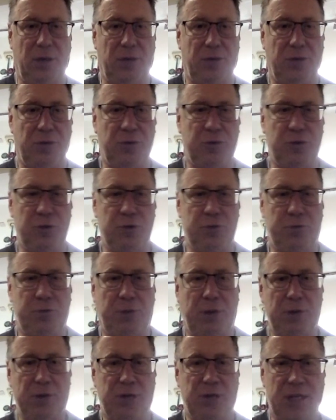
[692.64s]
through due
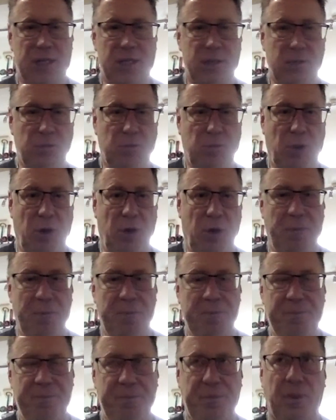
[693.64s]
process. Well,
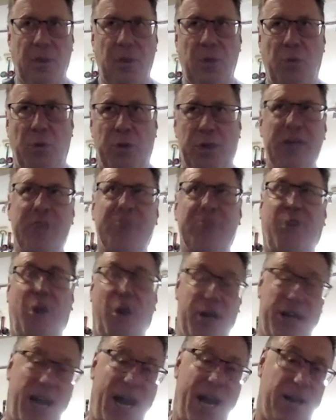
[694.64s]
we did
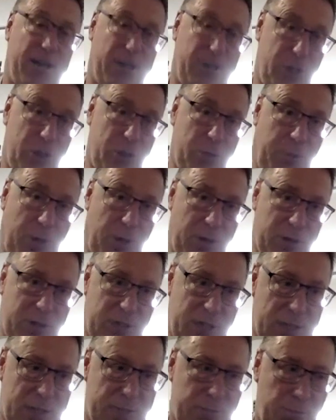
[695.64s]
find out the due
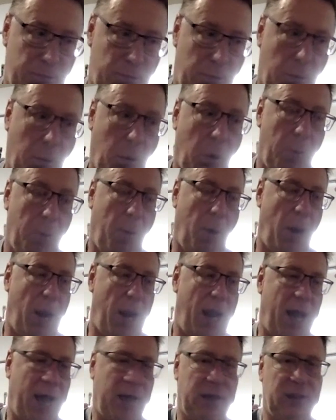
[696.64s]
process more by
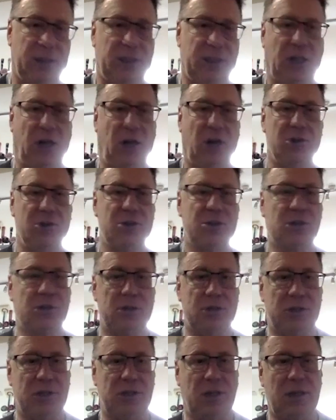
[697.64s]
luck than chance,
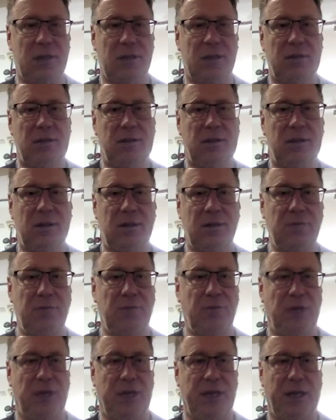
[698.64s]
because they didn't
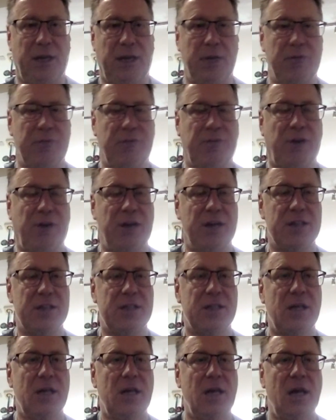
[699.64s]
really notify us.
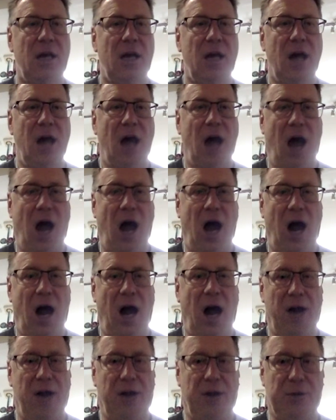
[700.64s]

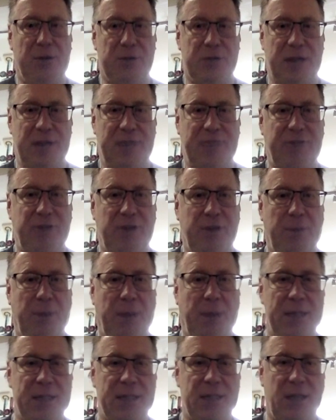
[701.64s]
There was an advert
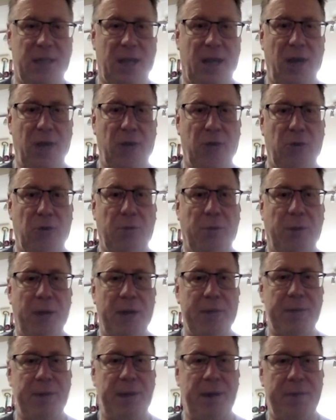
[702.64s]
placed in the local
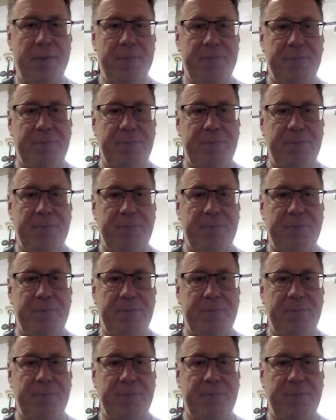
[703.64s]
paper